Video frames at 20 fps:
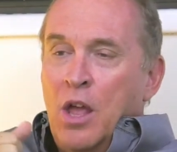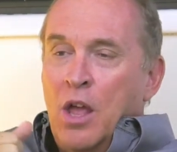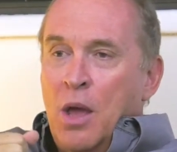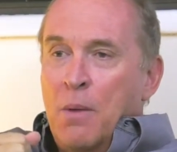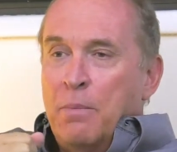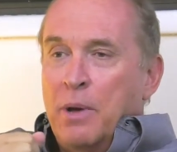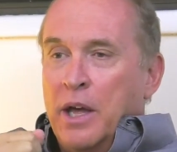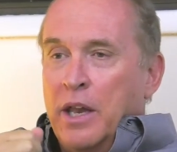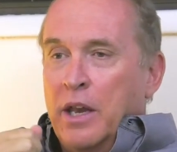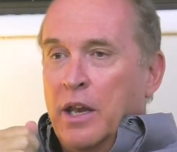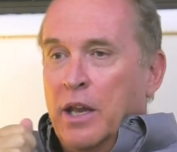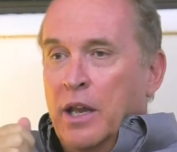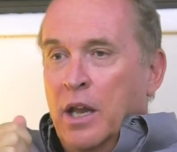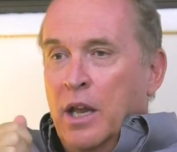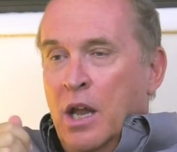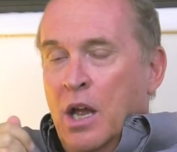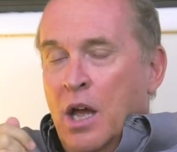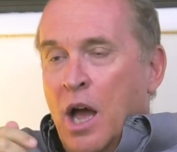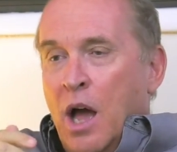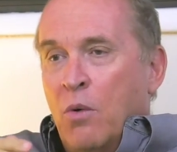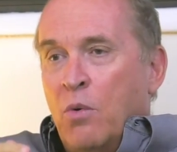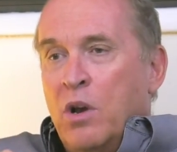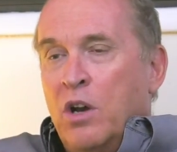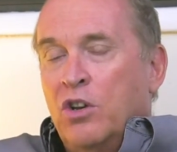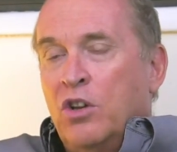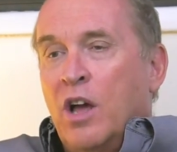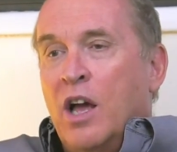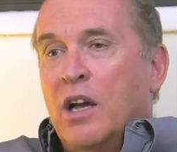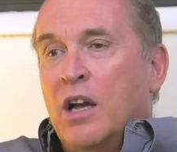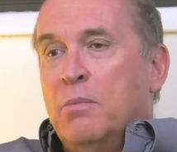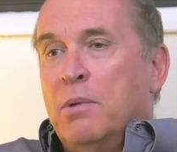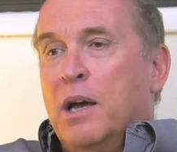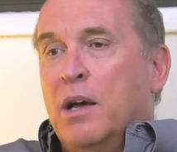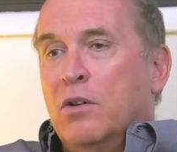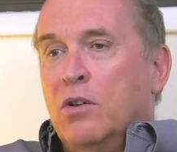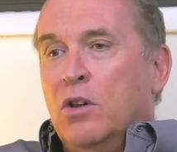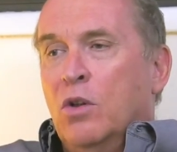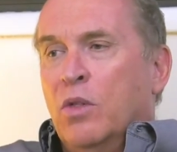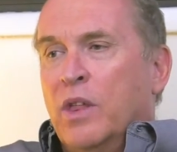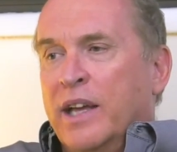But I want to talk about
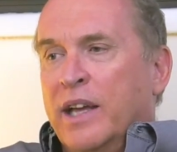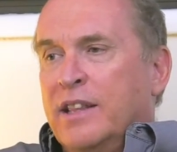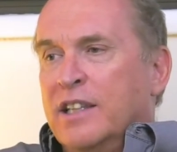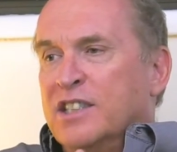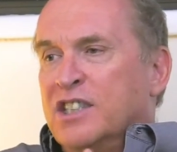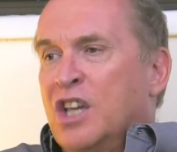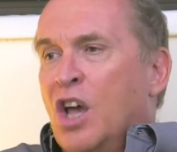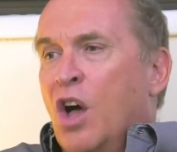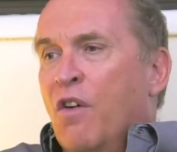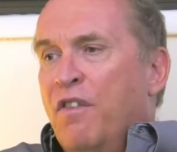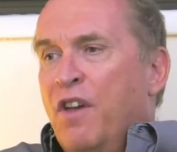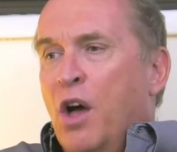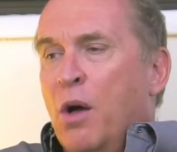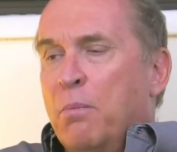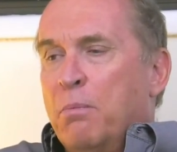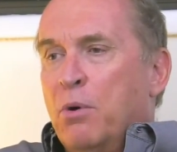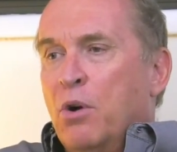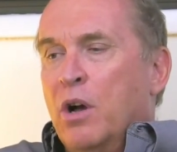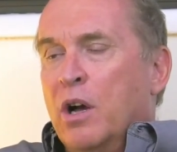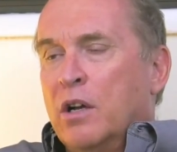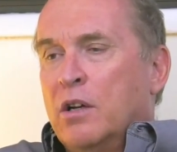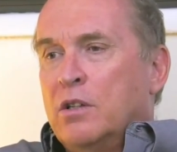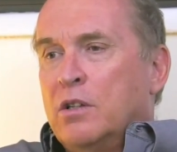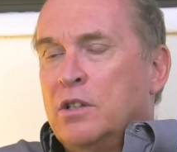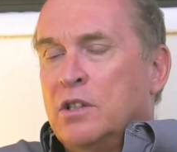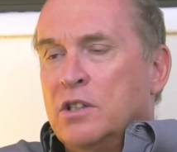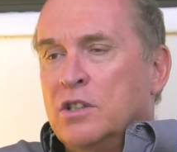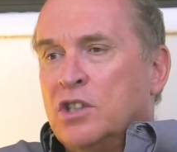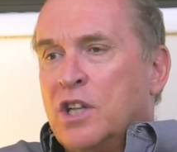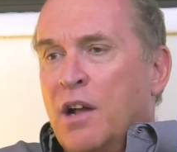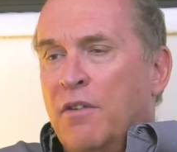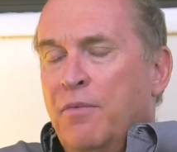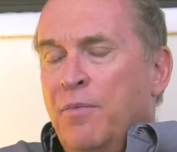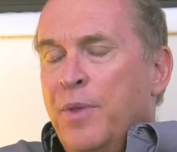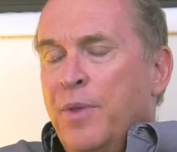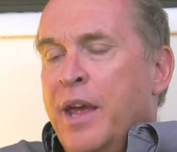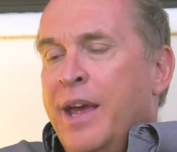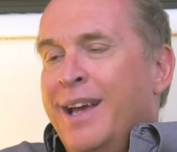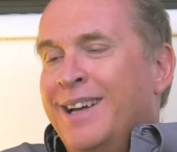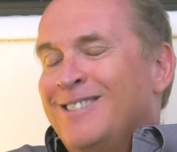like the self-help book and stuff.
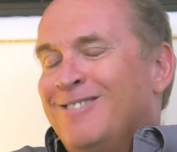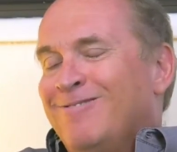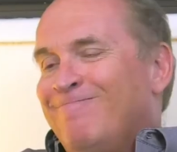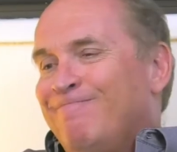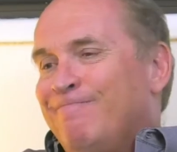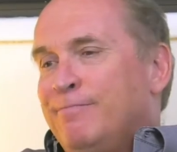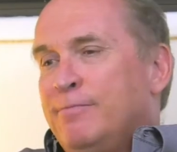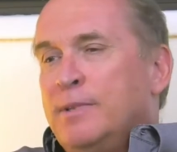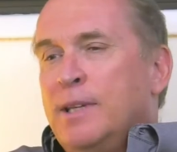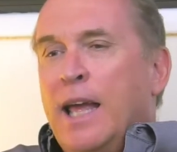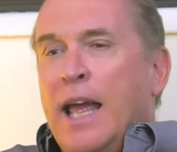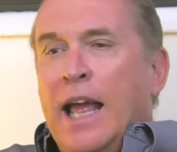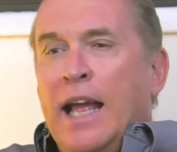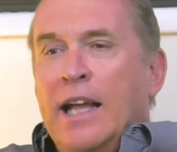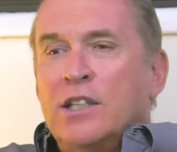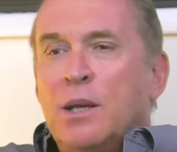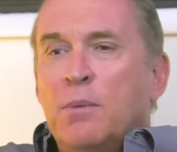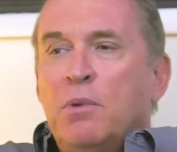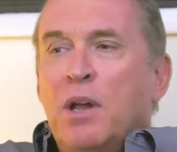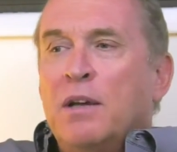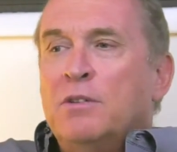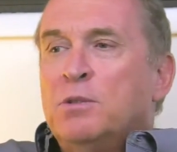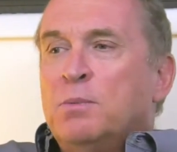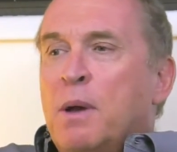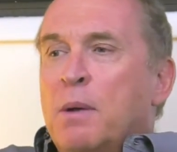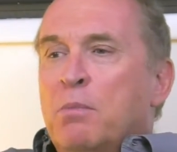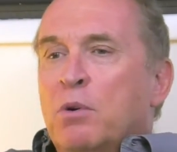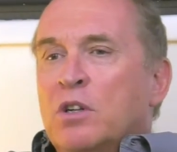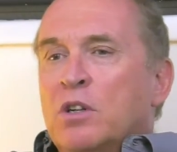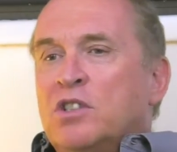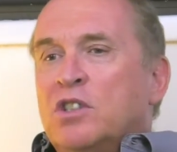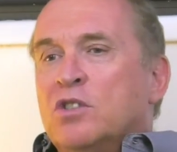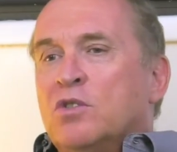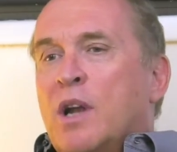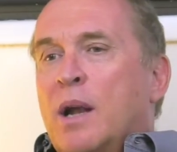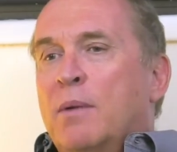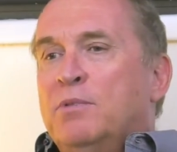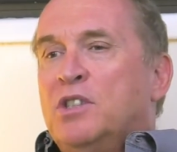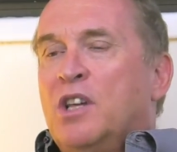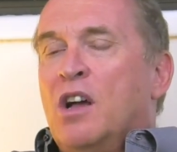Sometimes my book's
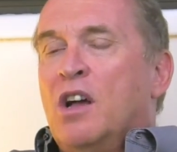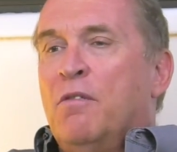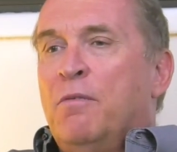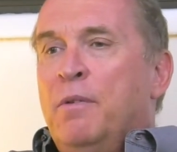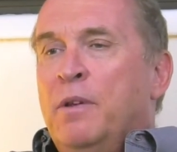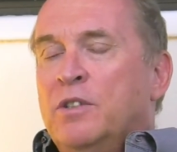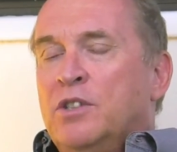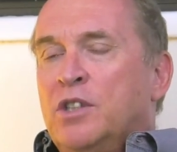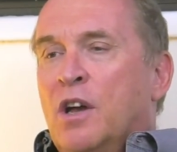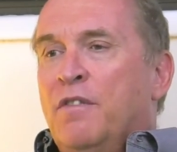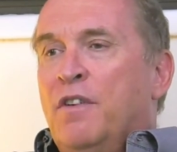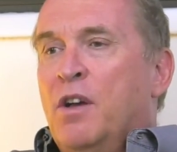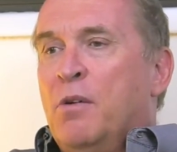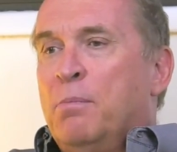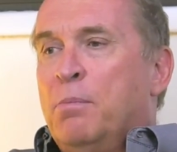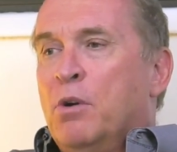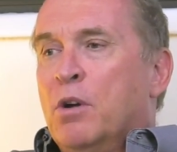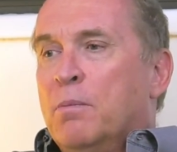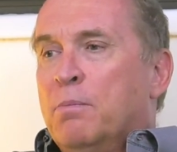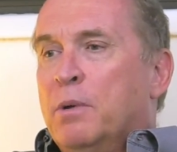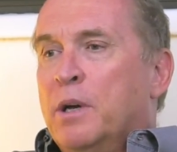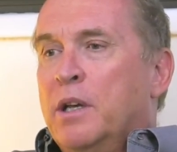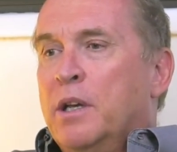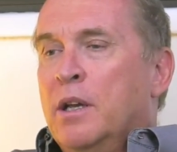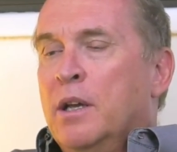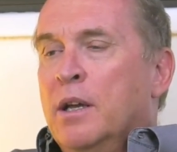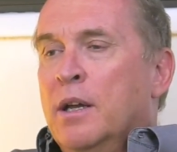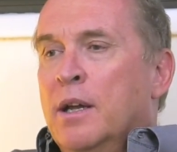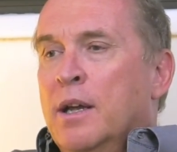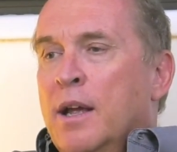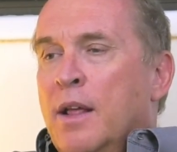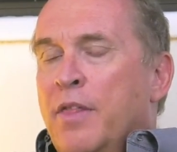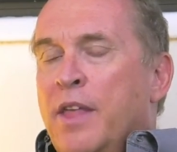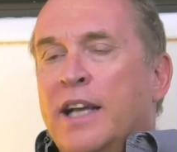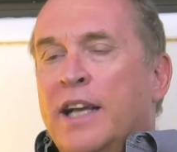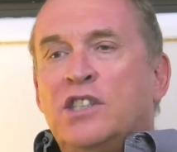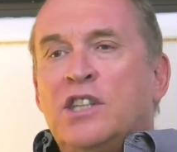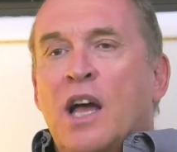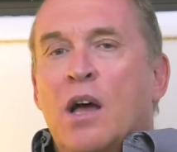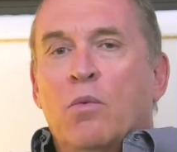described as a self-help book, but
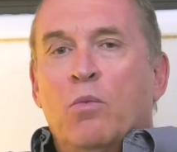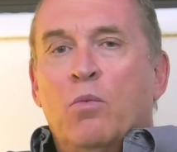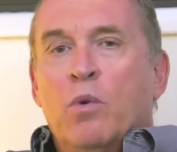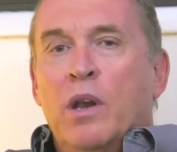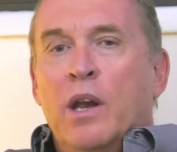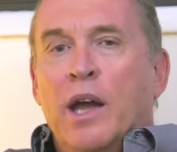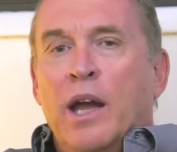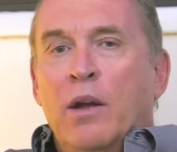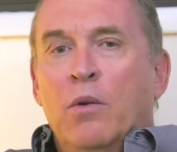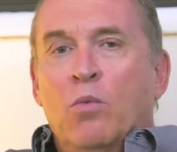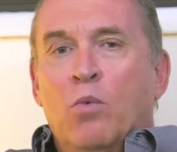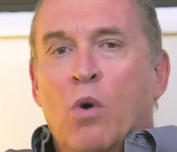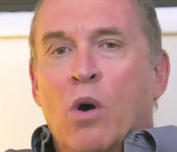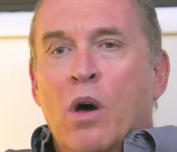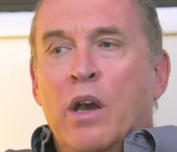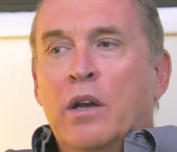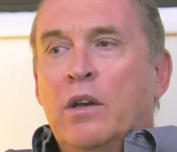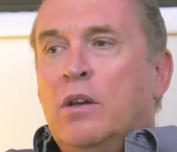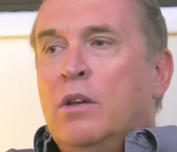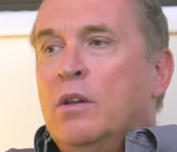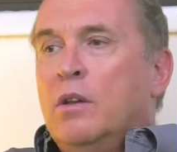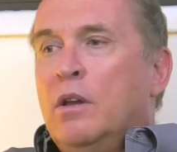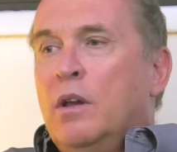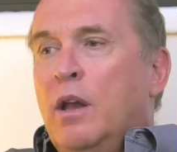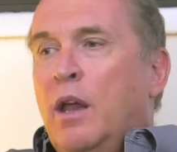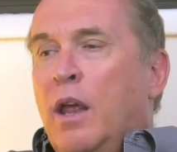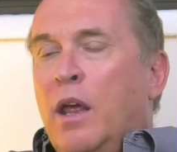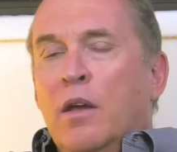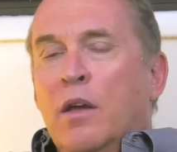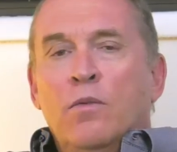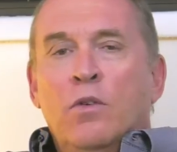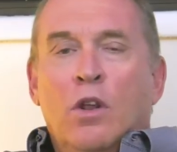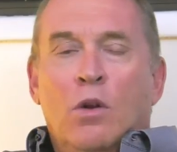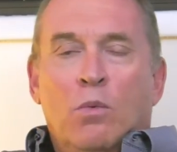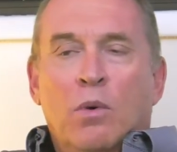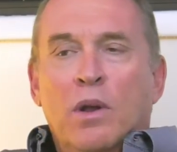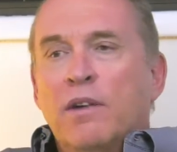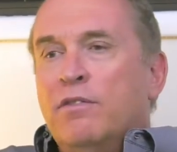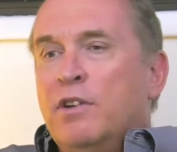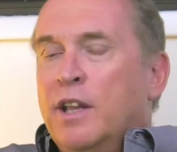that's not what I want.
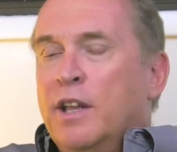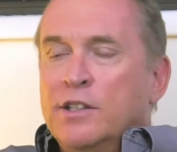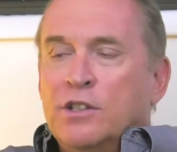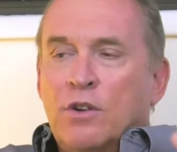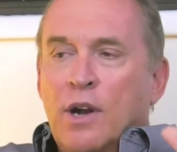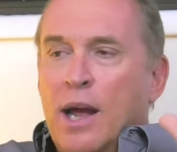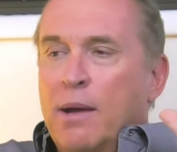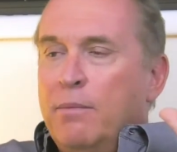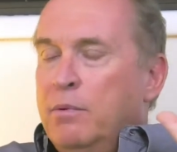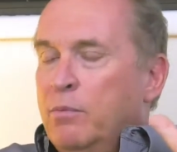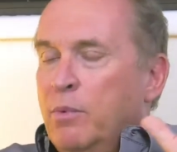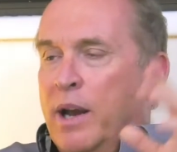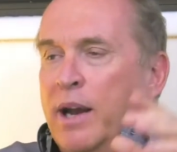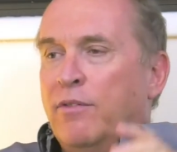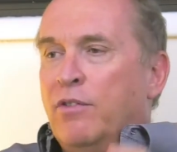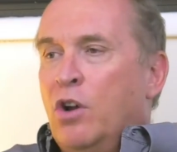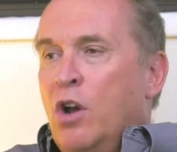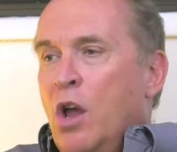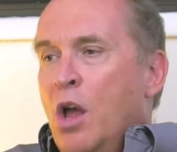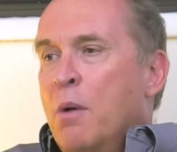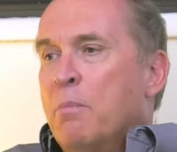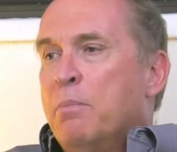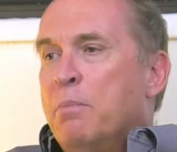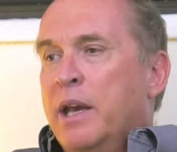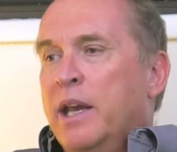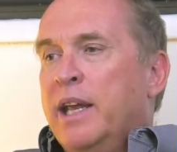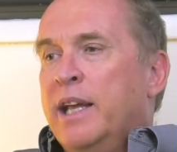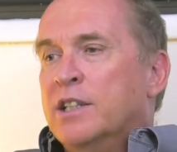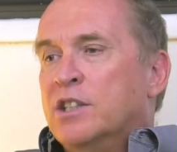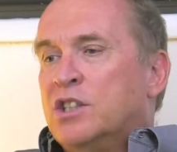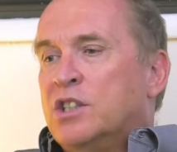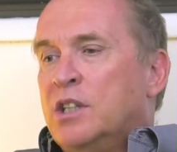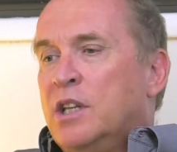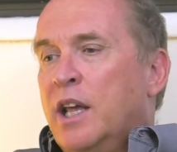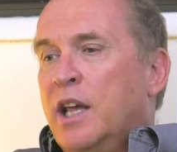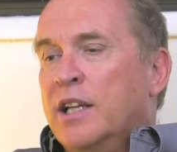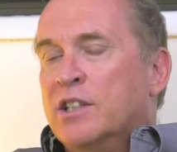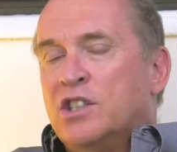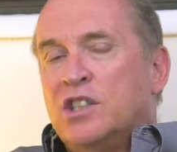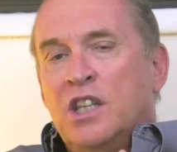Whatever they describe it, whatever. But
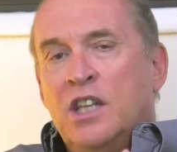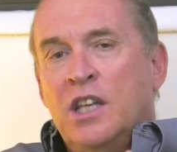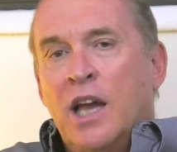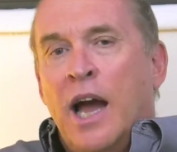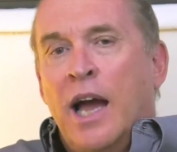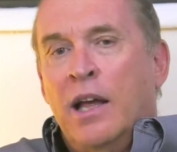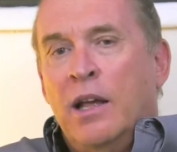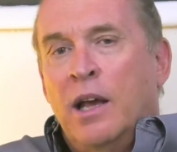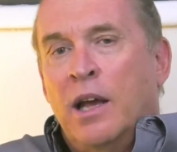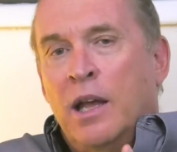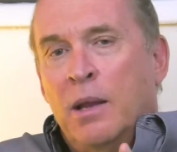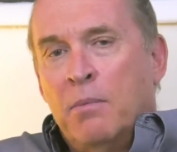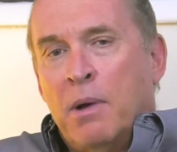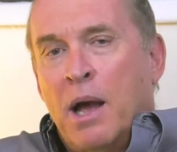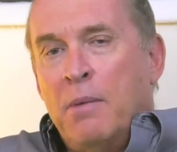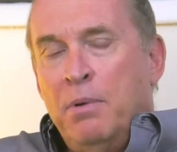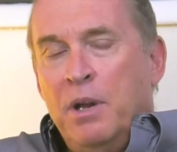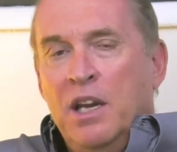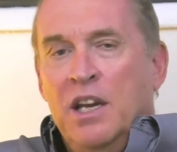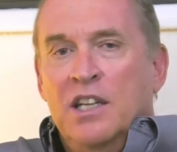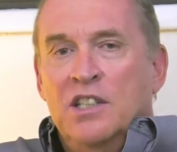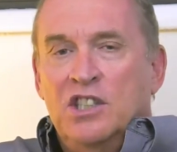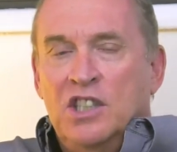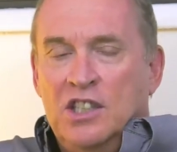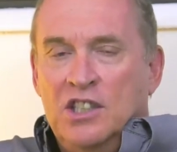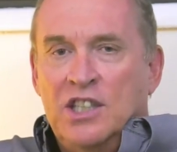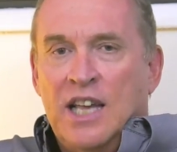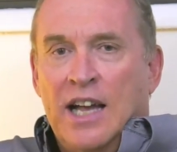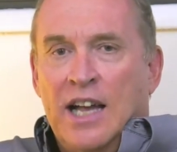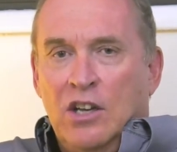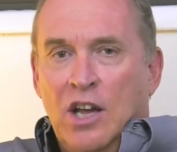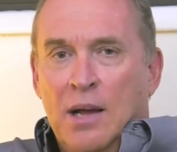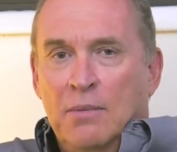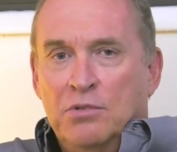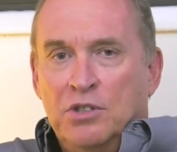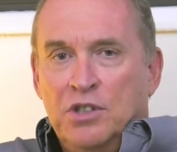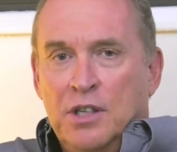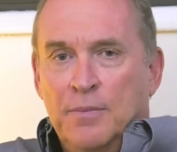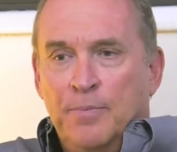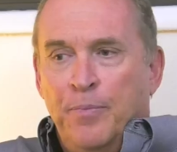in my opinion, it's the exact
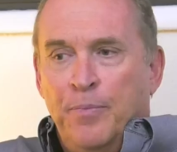opposite.